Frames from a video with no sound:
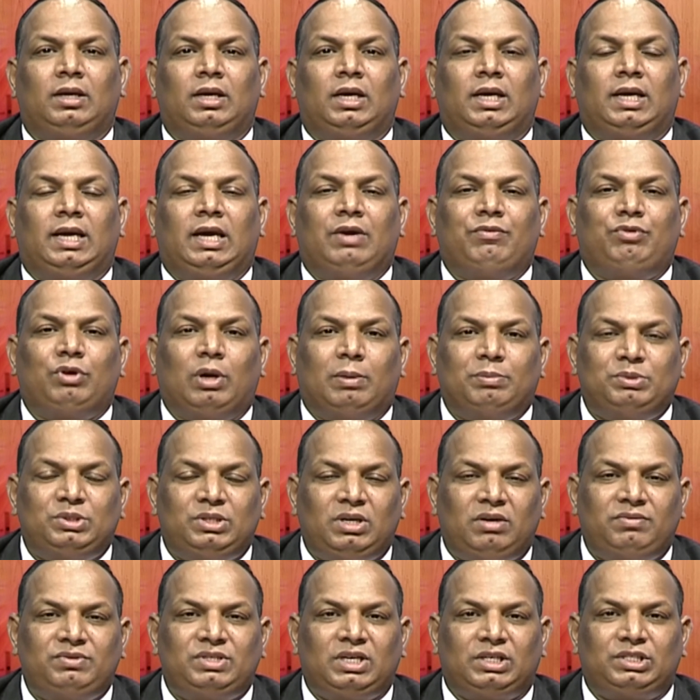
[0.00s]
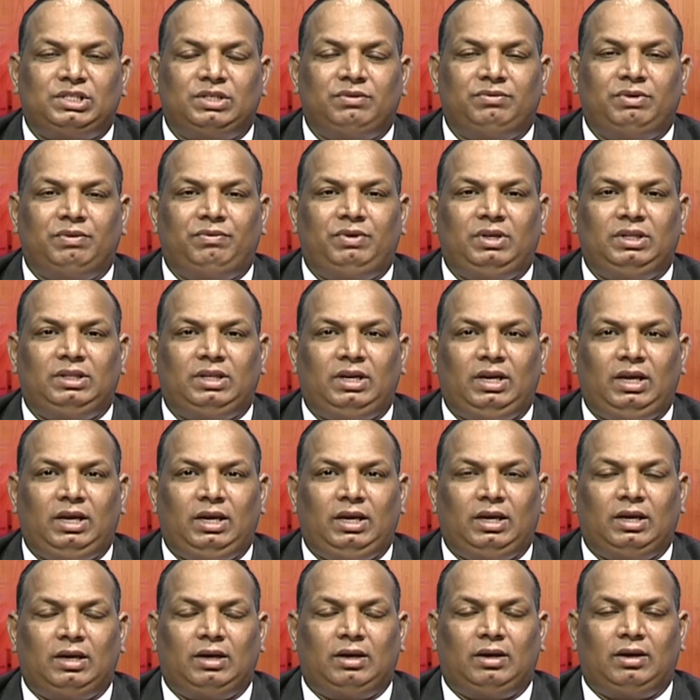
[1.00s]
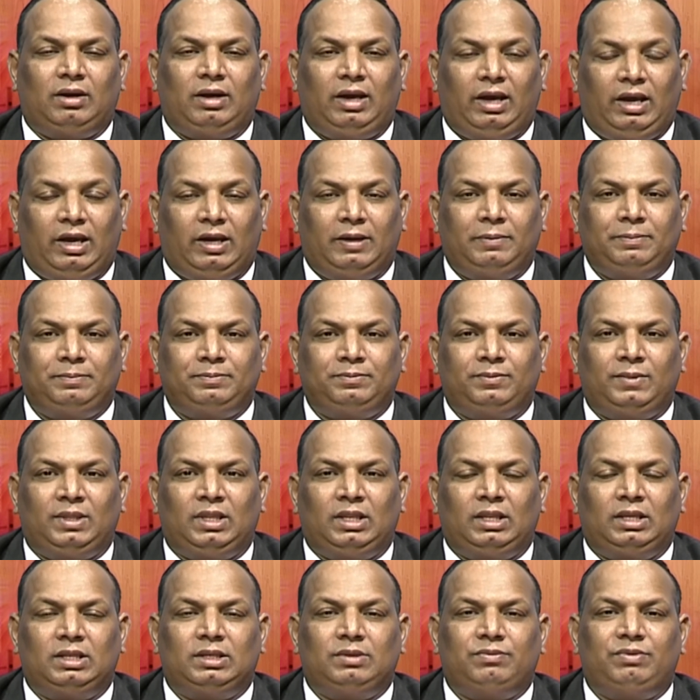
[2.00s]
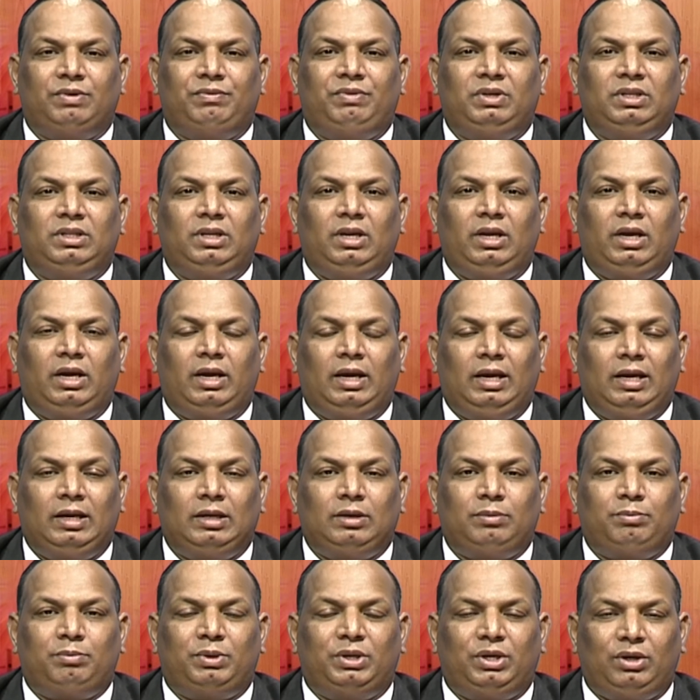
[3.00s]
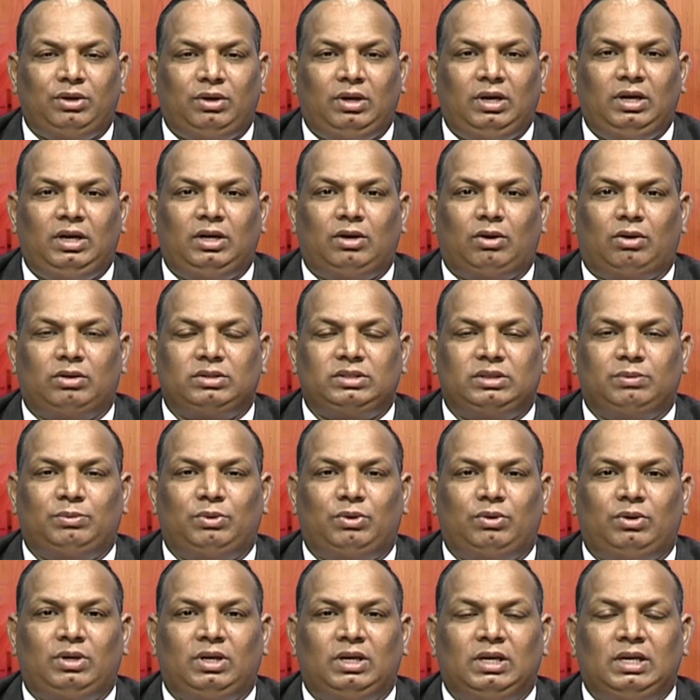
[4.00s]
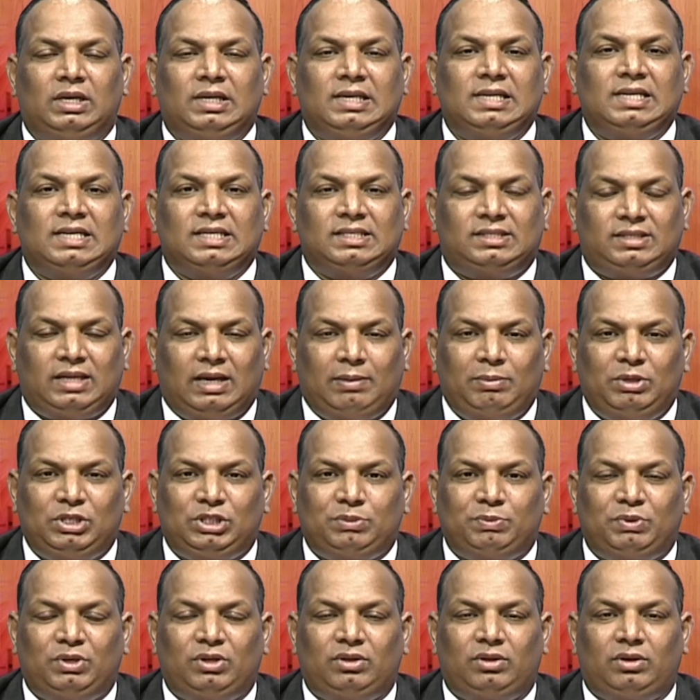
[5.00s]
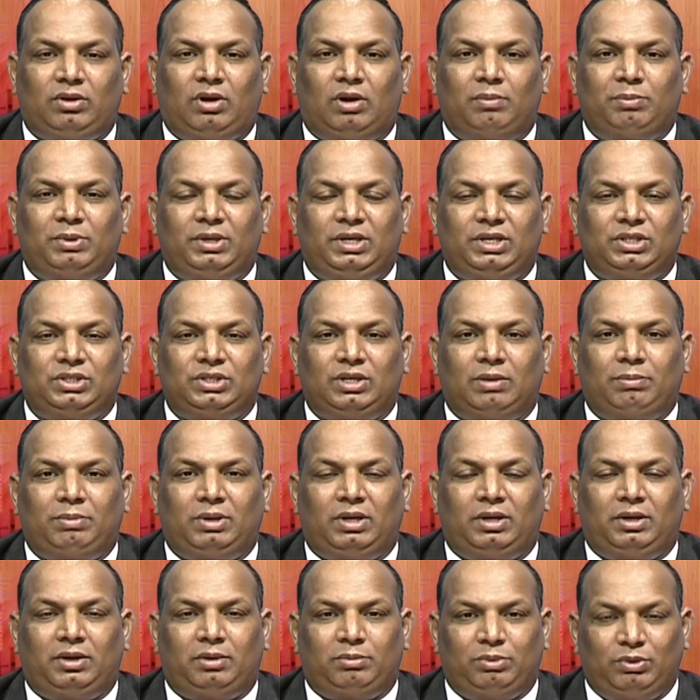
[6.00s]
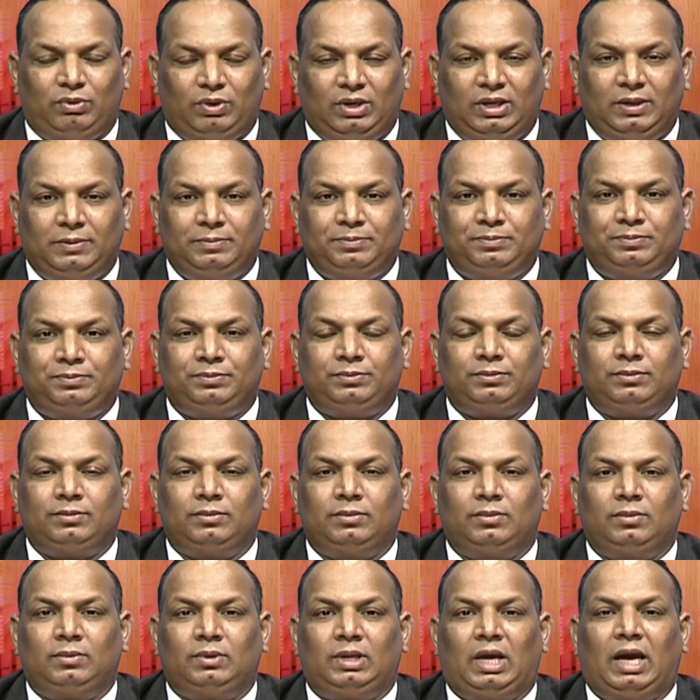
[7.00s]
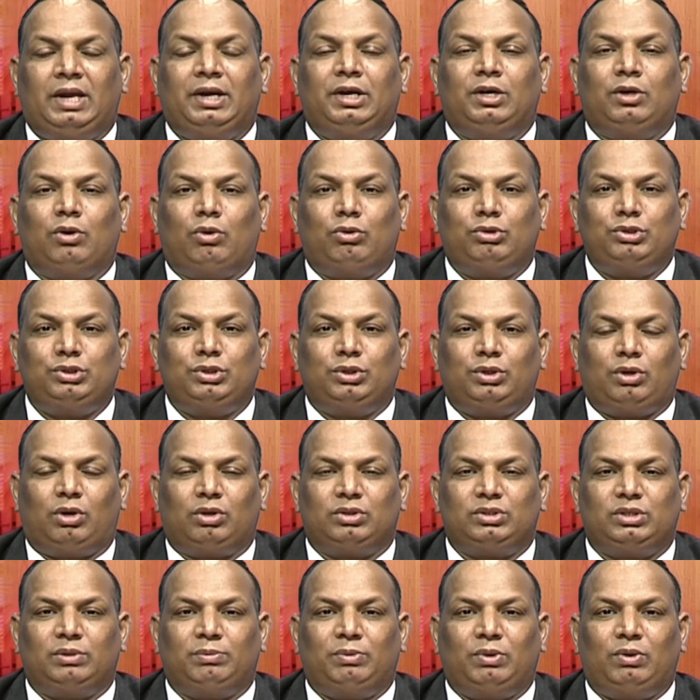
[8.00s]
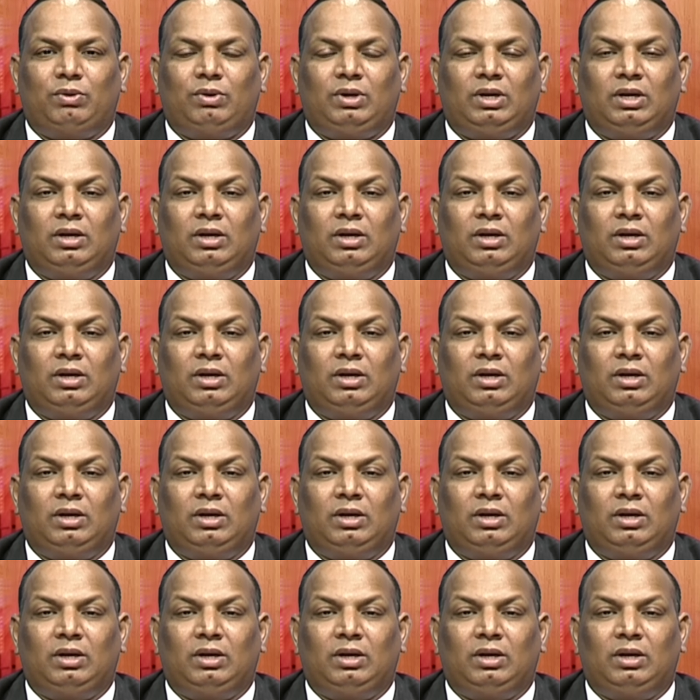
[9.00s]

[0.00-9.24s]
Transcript: If you observe section 53a, 53a particularly talks about establishment of the Competition Appellate Tribunal, and it also talks about